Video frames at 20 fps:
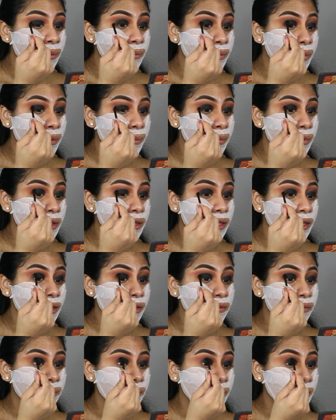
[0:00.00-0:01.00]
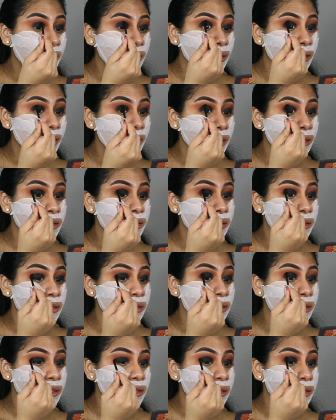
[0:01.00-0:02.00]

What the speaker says: but believe me, it's